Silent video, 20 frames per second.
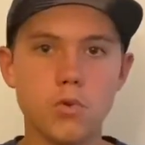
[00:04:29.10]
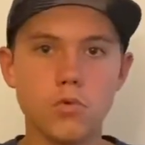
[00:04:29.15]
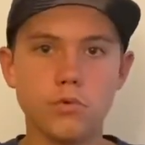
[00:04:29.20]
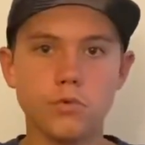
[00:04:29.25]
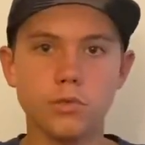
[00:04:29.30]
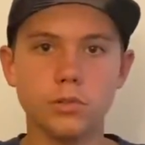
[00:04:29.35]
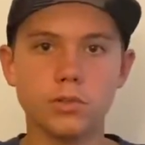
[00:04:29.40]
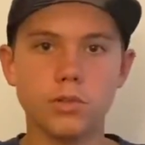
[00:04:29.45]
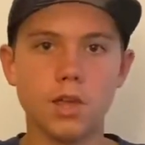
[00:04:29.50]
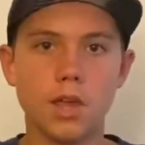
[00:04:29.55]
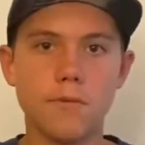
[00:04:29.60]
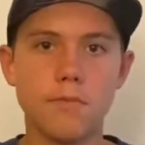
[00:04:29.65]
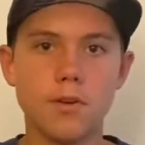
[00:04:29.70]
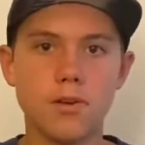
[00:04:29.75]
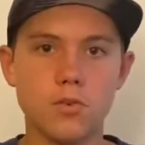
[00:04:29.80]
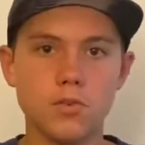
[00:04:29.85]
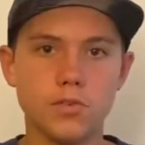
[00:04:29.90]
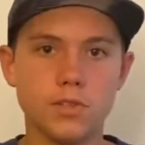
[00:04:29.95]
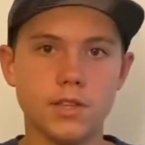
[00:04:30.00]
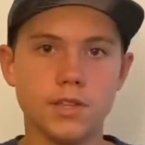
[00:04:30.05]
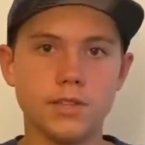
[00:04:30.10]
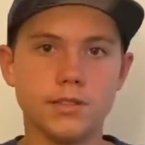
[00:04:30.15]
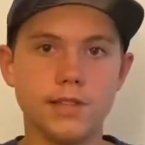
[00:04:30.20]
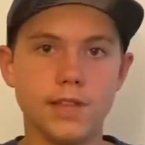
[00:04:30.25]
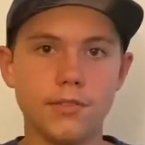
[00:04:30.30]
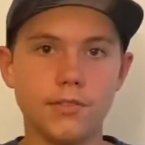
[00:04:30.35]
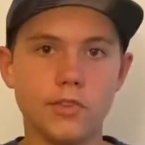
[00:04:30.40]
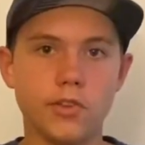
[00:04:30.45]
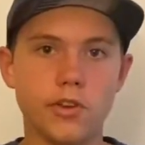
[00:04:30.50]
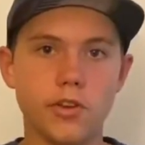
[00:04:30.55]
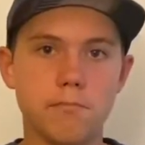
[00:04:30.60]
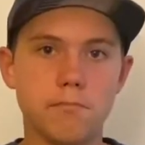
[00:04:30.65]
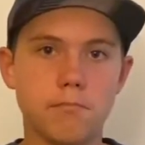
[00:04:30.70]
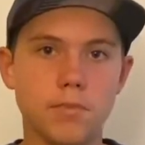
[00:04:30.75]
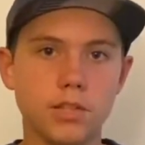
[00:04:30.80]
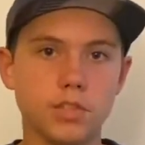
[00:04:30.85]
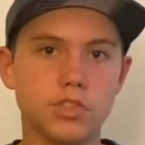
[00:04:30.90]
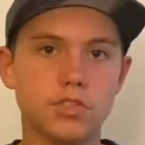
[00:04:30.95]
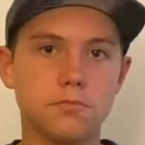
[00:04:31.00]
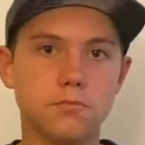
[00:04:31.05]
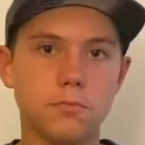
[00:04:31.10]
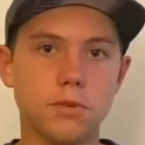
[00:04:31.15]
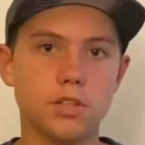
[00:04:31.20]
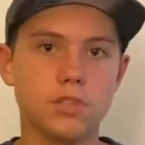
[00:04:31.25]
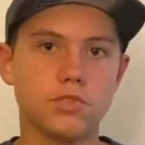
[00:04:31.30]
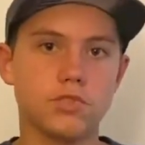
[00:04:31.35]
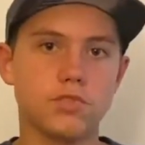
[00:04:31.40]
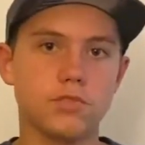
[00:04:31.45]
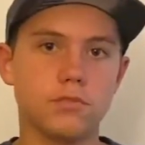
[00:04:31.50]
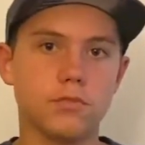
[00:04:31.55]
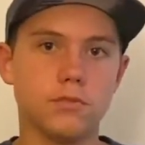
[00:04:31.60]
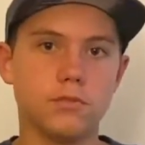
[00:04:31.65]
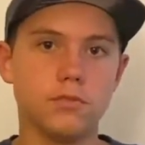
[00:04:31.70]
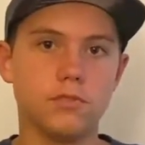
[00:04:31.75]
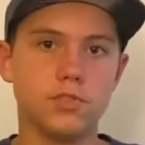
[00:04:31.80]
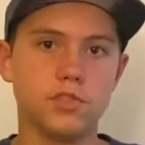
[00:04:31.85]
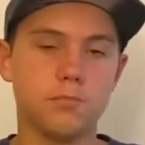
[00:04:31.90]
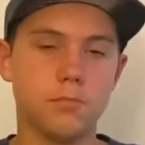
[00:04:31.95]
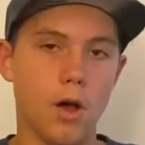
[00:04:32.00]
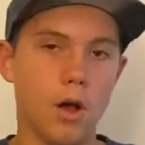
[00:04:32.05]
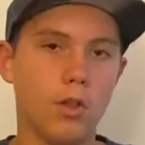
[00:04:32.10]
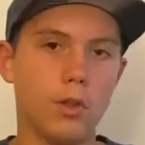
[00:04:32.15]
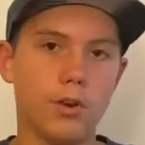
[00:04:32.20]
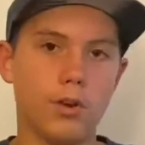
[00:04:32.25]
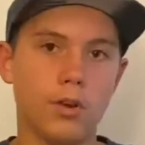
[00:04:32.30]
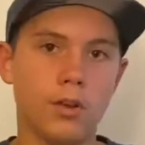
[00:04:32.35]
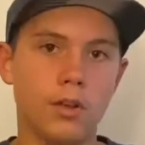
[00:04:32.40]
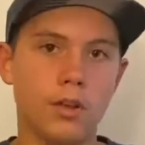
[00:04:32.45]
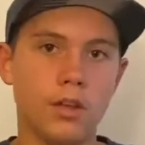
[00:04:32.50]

for LiPos is that they're much, much smaller.